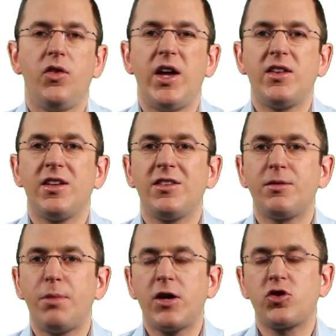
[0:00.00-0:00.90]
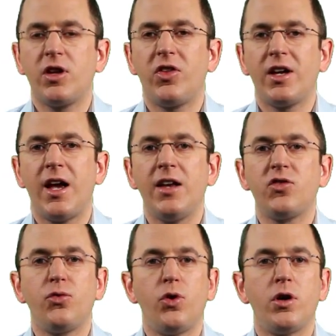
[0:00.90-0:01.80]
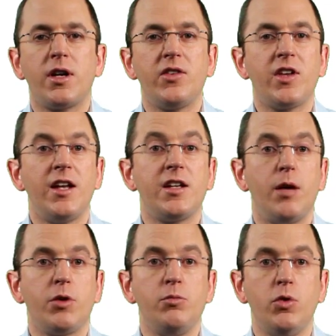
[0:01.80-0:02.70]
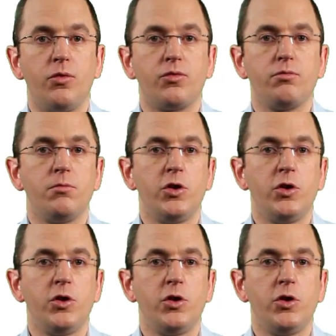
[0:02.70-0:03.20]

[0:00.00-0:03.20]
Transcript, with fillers: That's especially the case for cascade type remove.